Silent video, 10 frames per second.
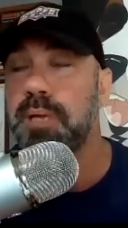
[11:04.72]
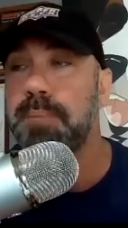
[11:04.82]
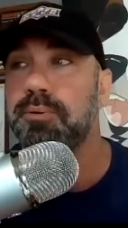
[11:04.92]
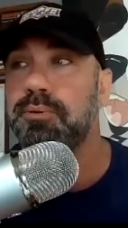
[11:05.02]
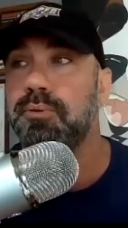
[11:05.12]

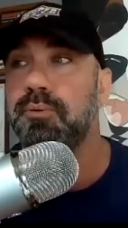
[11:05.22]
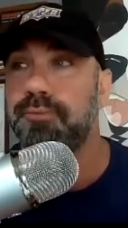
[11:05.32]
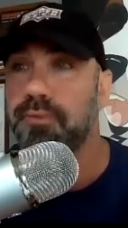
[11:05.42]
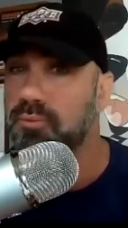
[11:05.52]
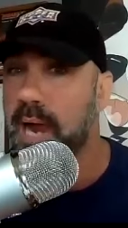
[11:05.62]
people
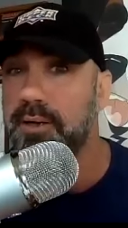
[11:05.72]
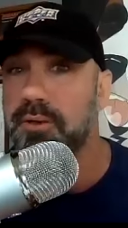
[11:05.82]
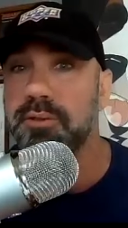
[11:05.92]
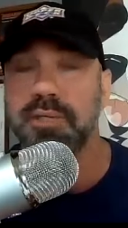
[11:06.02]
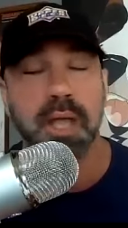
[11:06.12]
for
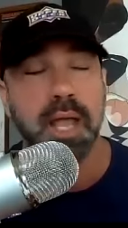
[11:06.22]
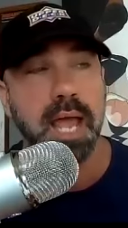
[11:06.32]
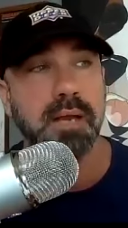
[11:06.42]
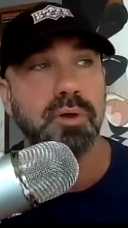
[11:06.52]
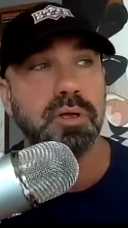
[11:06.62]
writers,
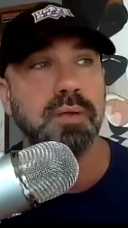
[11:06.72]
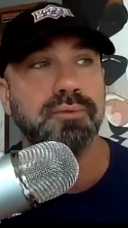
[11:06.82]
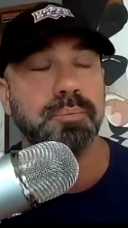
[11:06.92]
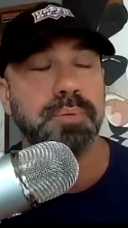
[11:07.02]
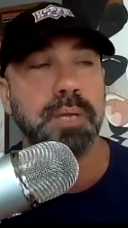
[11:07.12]
and I'm looking
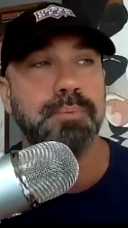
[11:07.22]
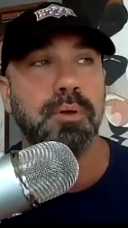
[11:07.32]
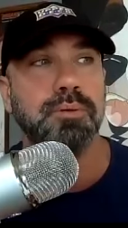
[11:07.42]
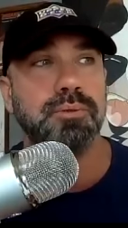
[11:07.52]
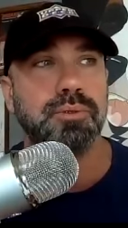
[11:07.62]
for
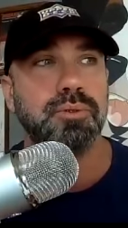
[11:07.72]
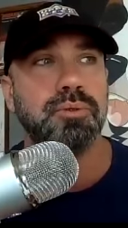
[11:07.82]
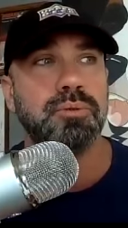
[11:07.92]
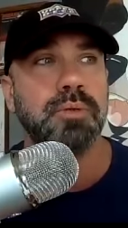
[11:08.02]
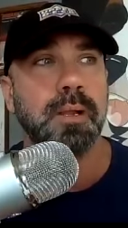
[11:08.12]
people
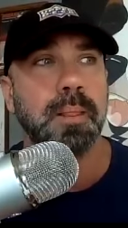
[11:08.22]
to